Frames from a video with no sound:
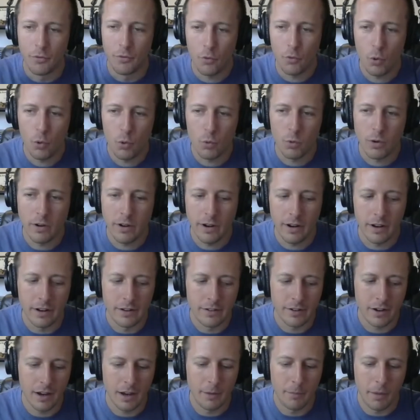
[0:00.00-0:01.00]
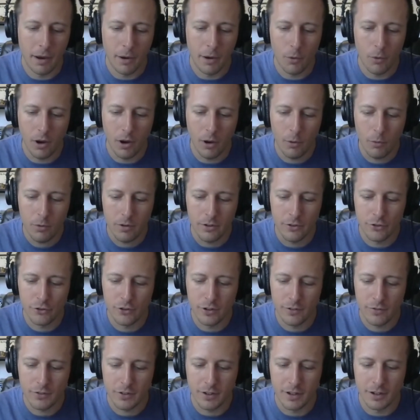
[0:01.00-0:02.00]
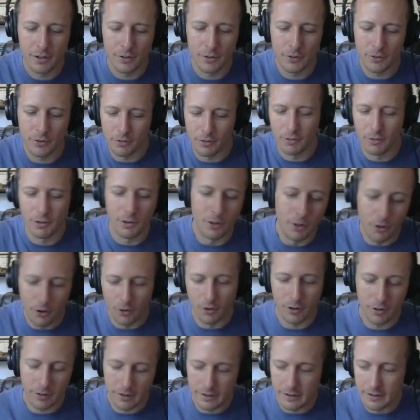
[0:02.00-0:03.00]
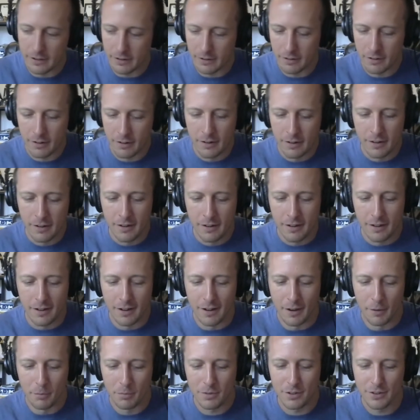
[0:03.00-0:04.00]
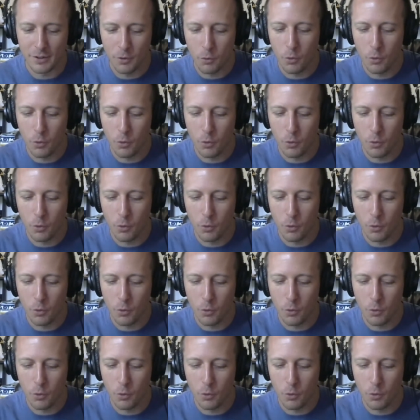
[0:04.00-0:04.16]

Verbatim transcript: before we run out of time, I, I want to shift gears a little hard here because um, mm-hmm.